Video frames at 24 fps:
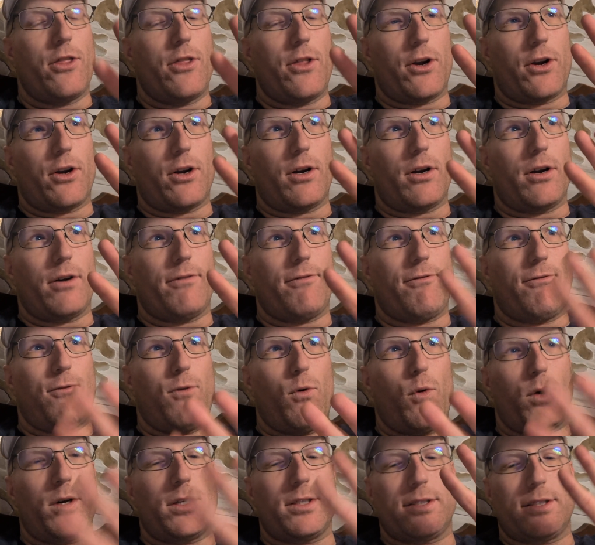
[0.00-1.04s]
There are
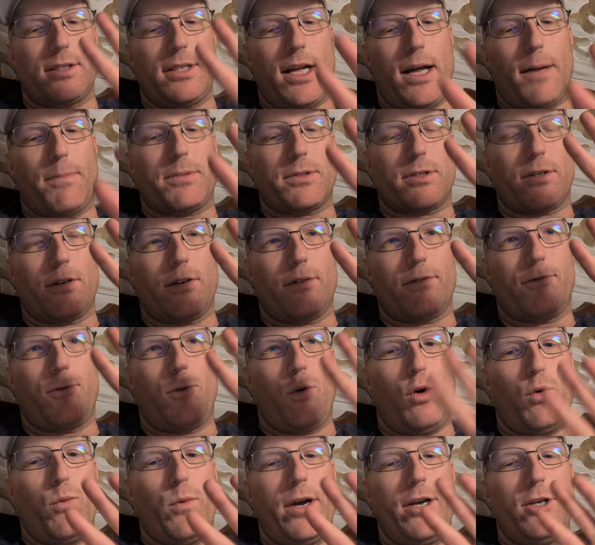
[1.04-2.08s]
4 steps,
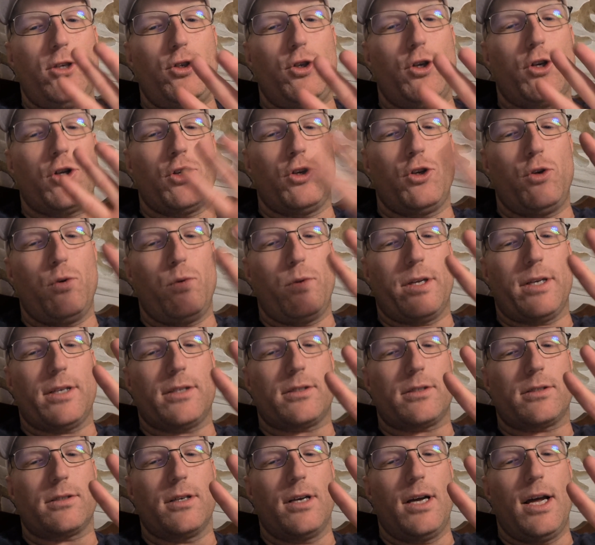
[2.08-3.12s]
4 ways you can do
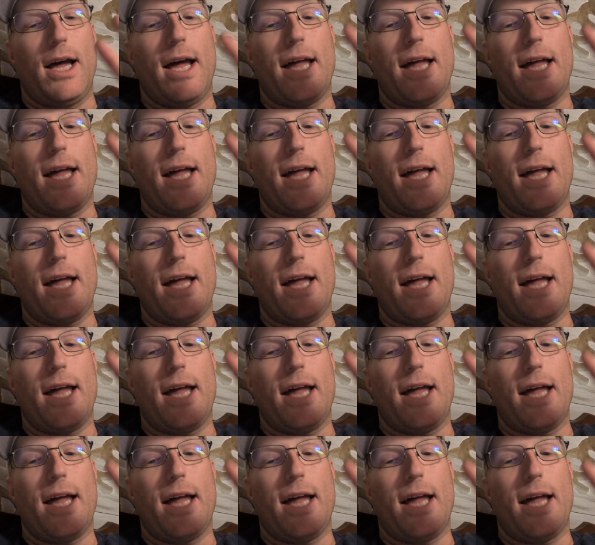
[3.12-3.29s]
this.